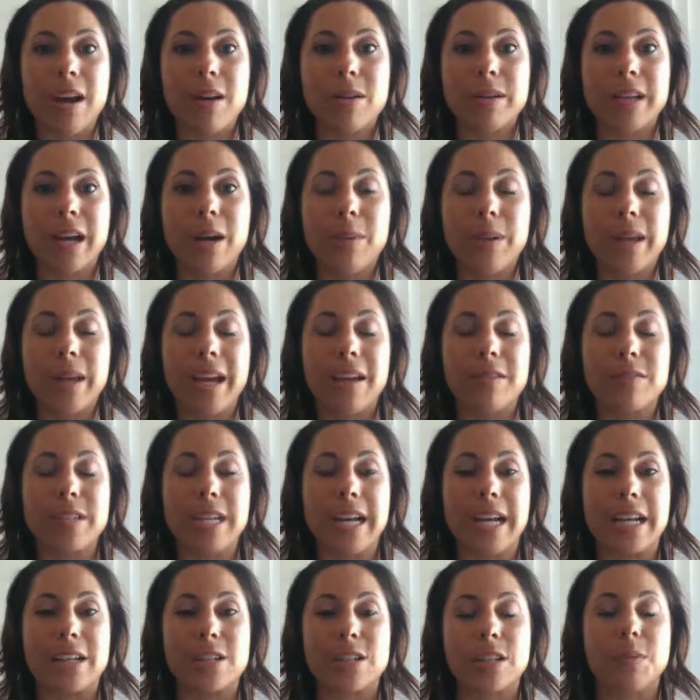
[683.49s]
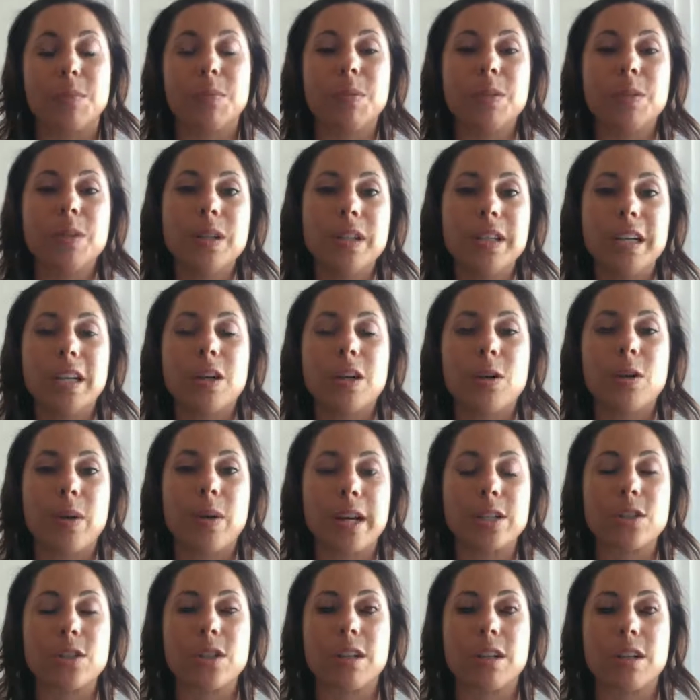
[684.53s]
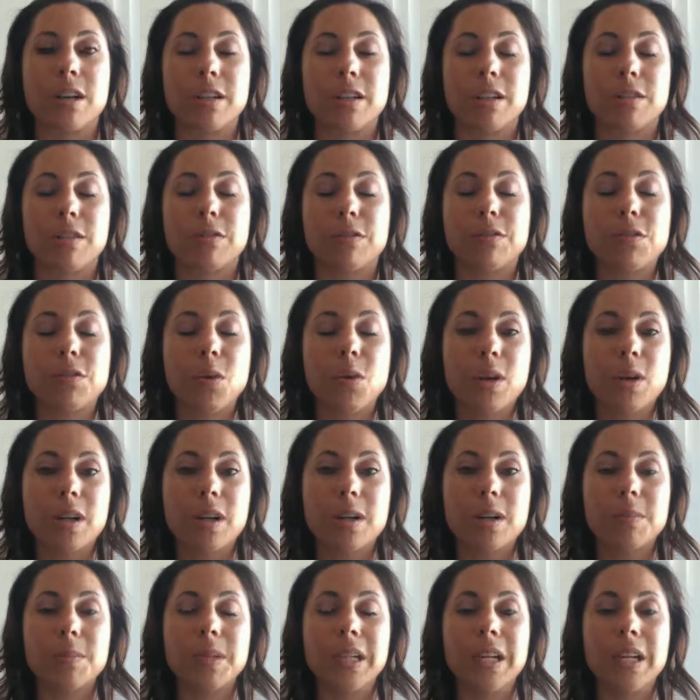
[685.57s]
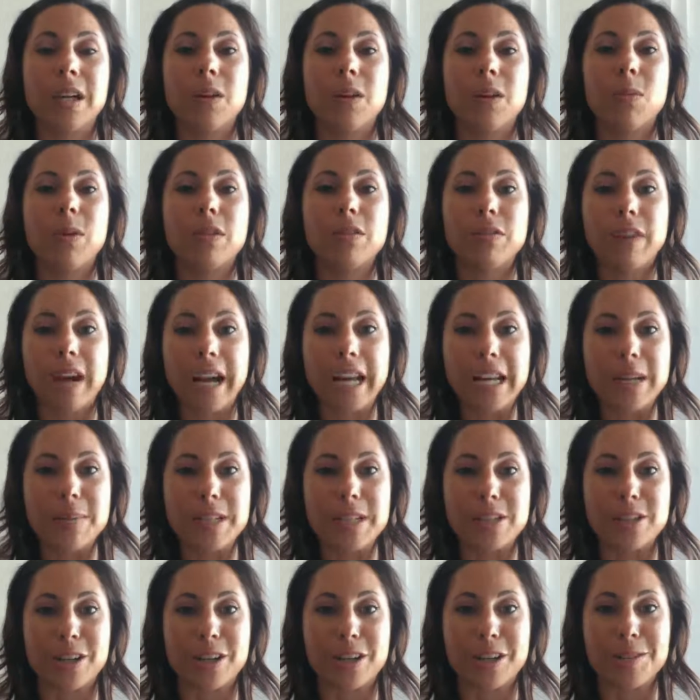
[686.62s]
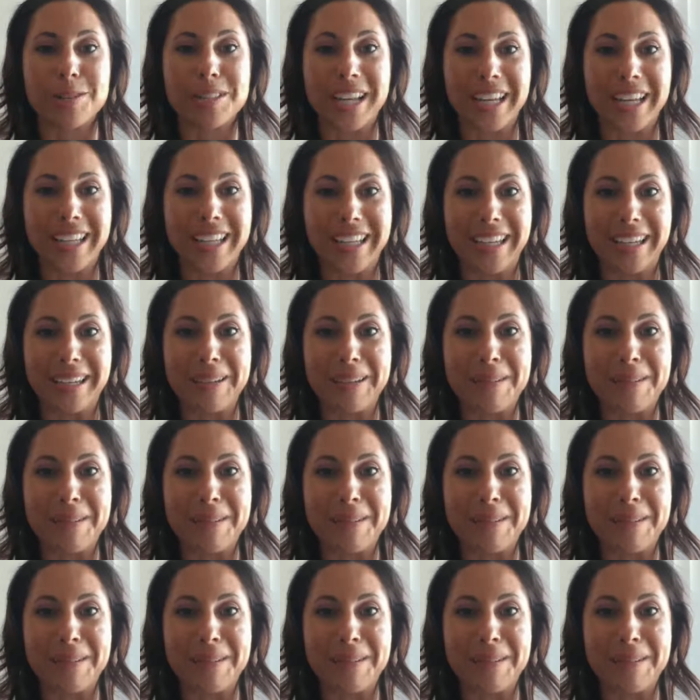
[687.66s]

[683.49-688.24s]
now we have to actually put a question on our form. What vitamins are you taking?